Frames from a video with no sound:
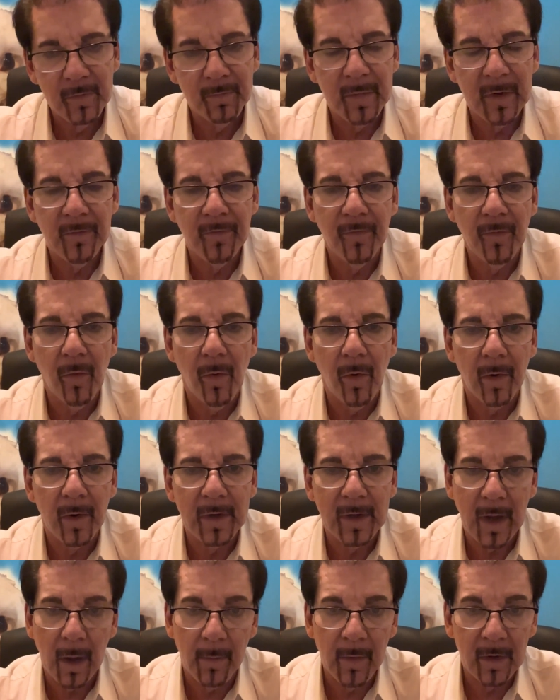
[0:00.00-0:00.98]
before
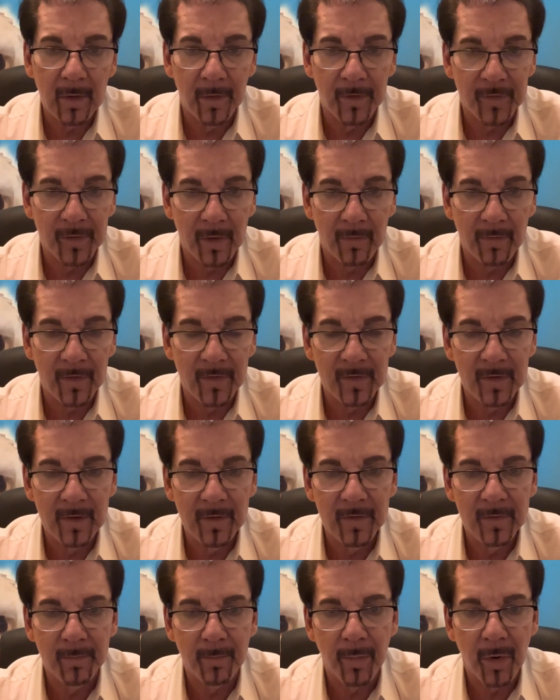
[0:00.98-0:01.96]
chemical
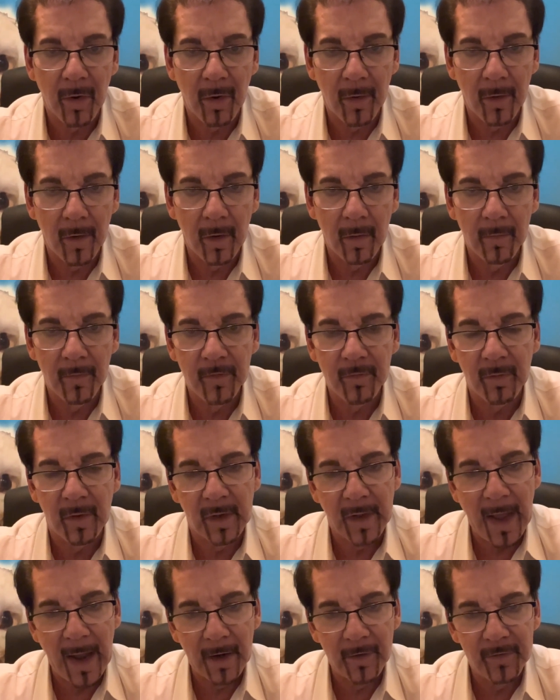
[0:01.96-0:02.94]
services, perms,
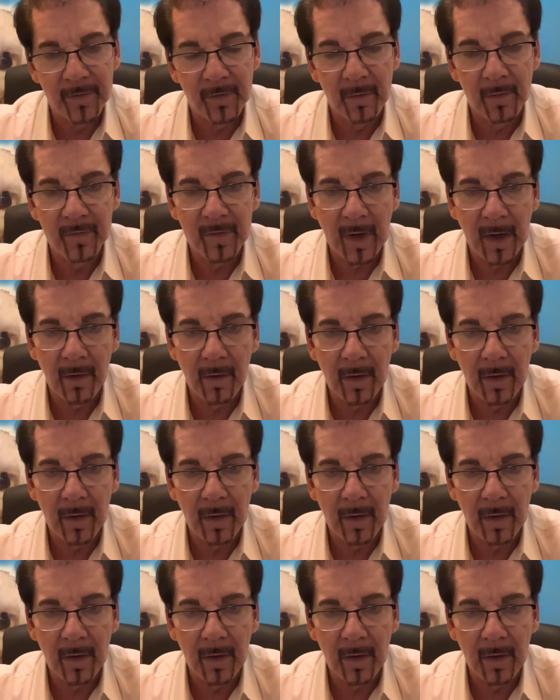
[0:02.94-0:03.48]
relaxers, hair